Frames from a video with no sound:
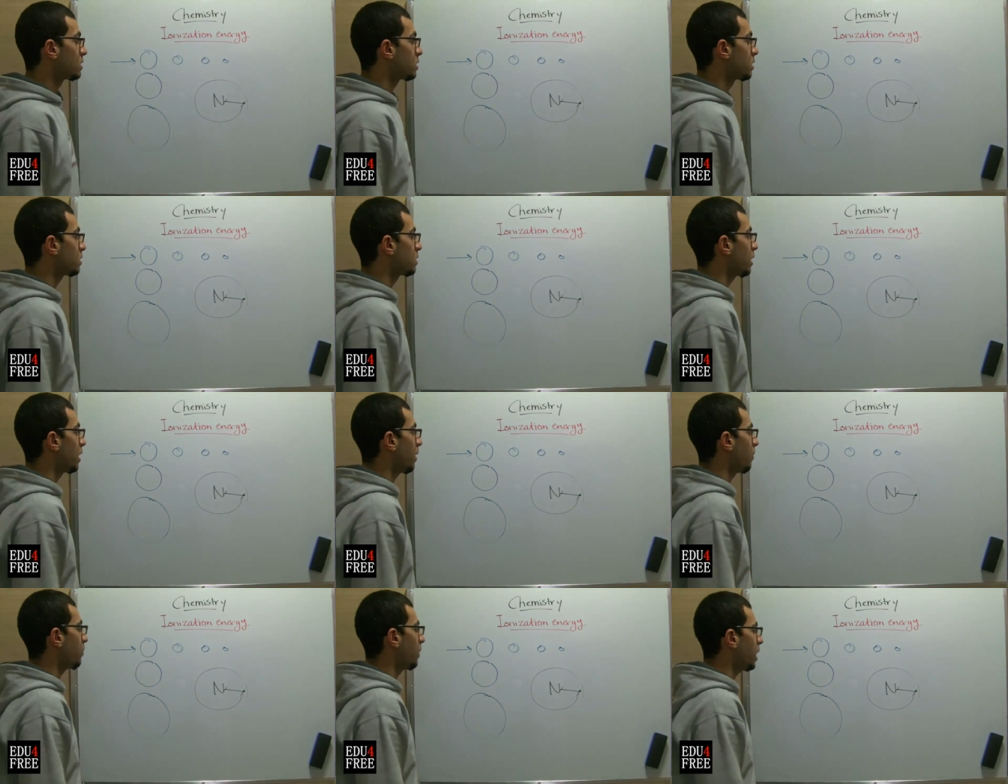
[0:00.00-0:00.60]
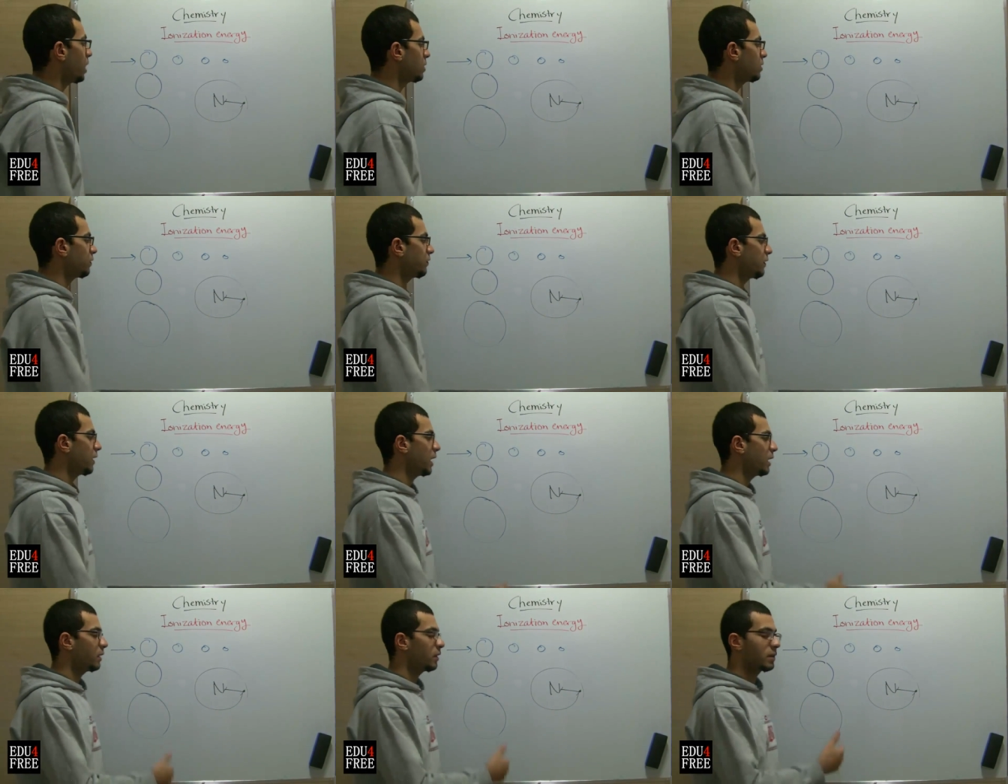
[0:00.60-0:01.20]
So the amount
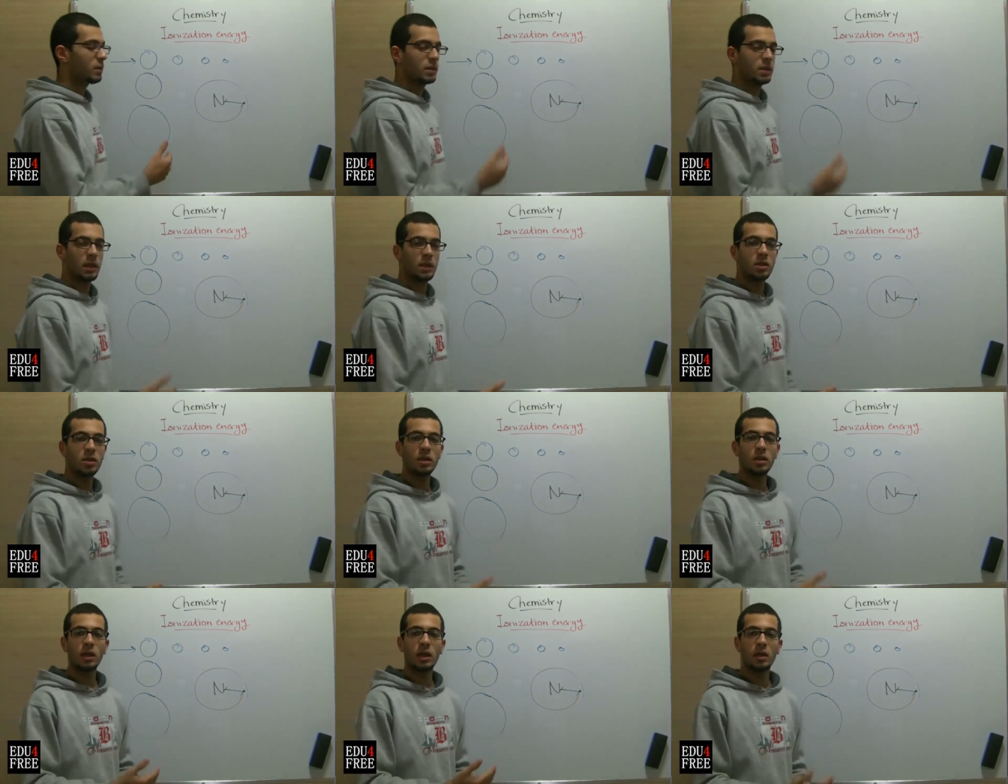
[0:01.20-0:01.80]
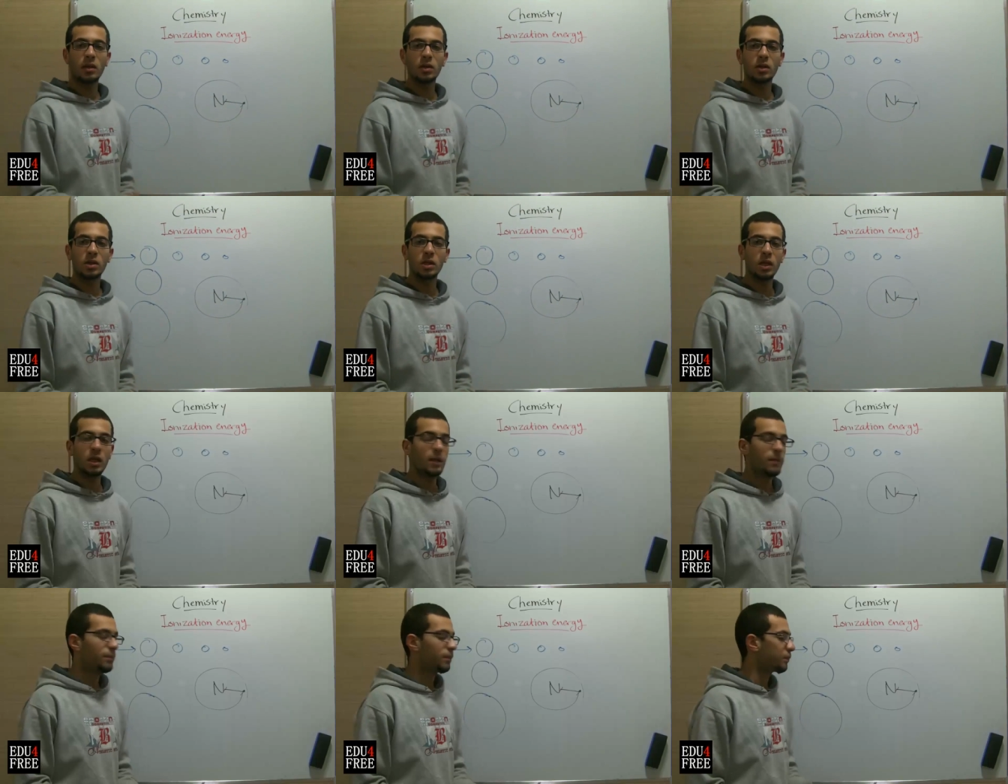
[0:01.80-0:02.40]
of ionization
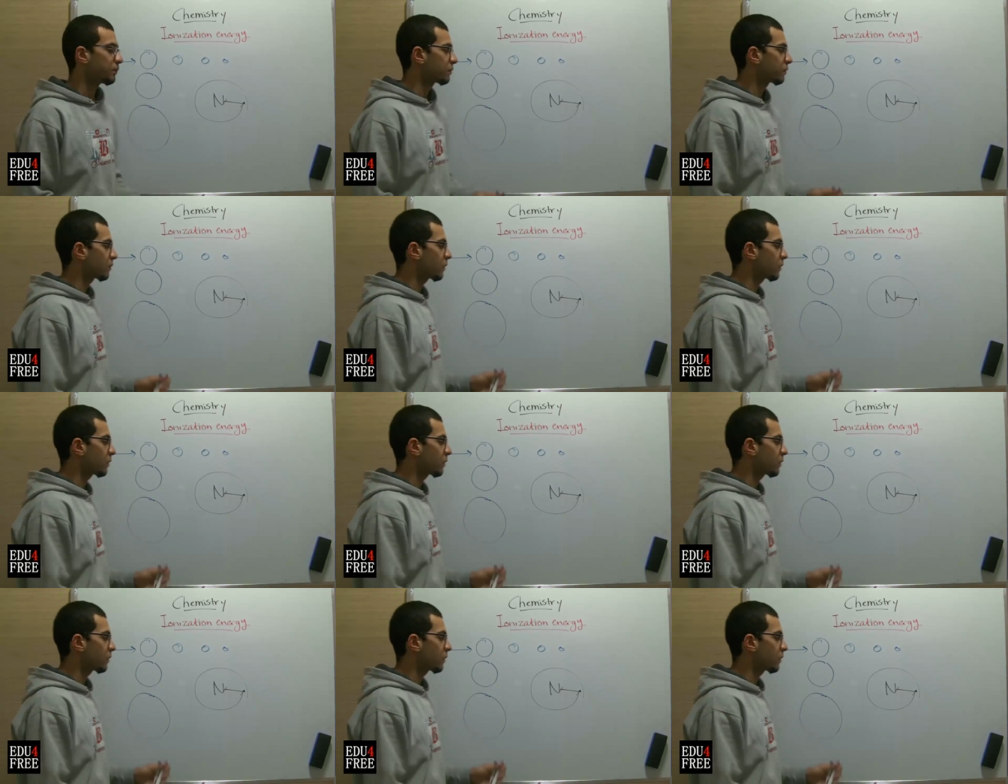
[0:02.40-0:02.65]
energy